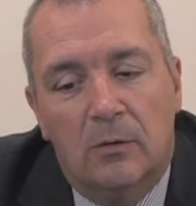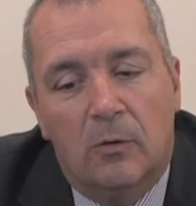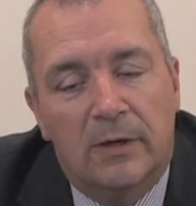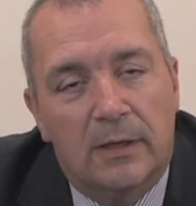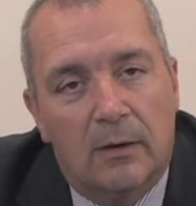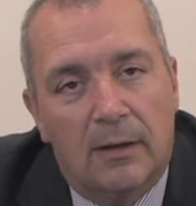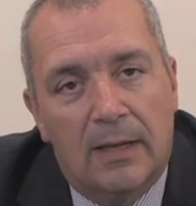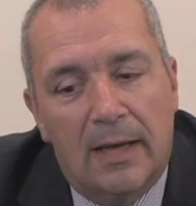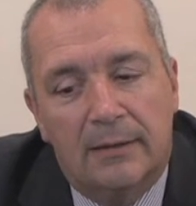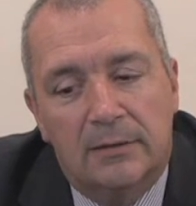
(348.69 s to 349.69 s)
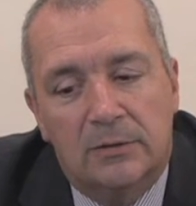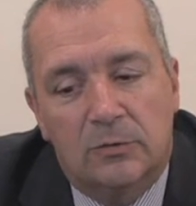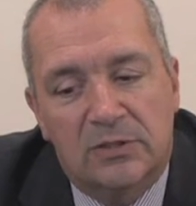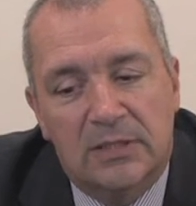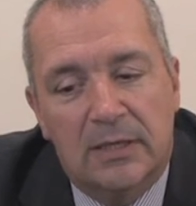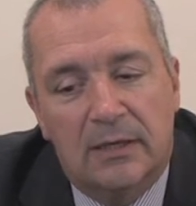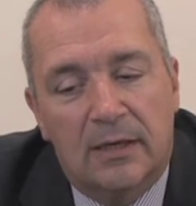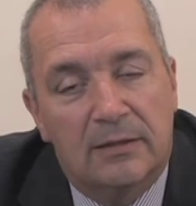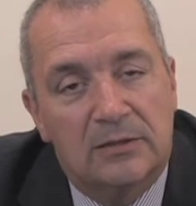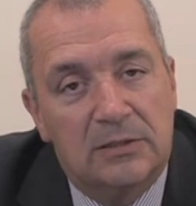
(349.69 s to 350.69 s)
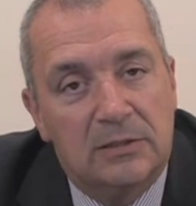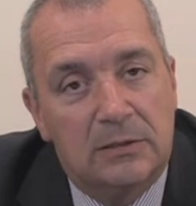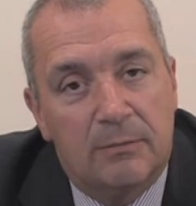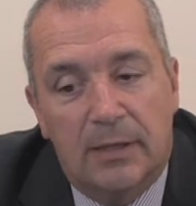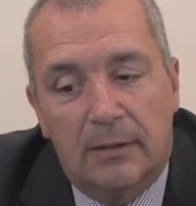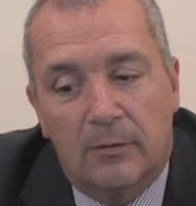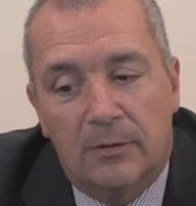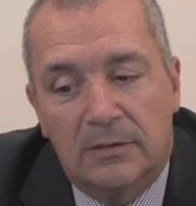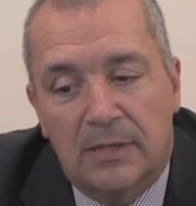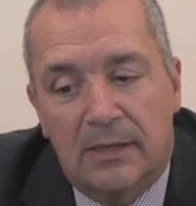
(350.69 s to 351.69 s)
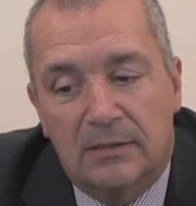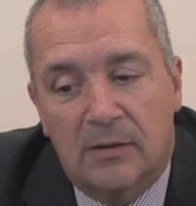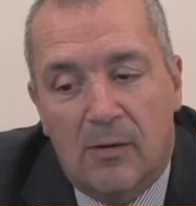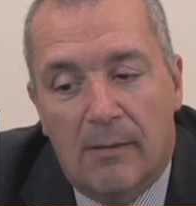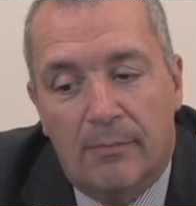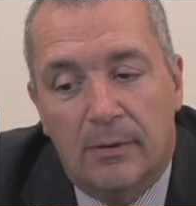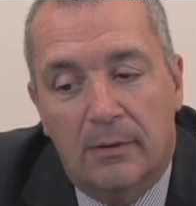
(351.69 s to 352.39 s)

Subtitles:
or inclined ladders or staircases, depending on the tower type.